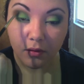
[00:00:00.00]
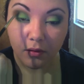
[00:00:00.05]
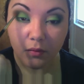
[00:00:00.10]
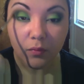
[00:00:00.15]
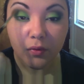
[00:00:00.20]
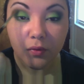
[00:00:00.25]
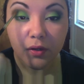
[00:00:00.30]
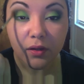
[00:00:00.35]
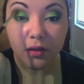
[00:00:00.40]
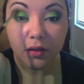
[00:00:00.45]

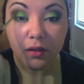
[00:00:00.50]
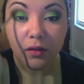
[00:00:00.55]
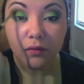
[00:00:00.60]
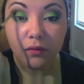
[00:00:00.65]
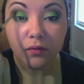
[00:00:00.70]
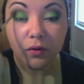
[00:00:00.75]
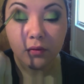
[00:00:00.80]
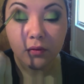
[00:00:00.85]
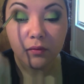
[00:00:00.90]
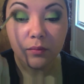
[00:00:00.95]
When you think
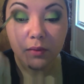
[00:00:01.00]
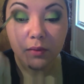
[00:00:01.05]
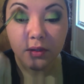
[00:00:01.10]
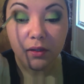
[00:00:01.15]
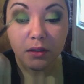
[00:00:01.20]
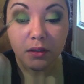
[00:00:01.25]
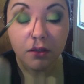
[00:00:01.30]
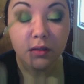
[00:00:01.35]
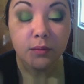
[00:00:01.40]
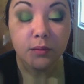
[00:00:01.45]
you've
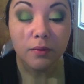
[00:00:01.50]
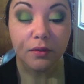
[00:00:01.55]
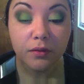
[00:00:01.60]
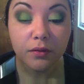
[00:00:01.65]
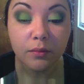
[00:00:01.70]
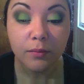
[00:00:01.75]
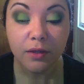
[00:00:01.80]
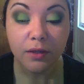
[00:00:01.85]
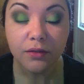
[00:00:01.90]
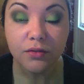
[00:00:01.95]
overblended a little bit
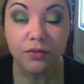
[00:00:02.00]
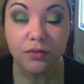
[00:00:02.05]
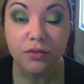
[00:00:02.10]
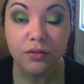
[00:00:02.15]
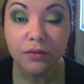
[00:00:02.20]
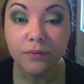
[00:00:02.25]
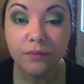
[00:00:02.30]
too much.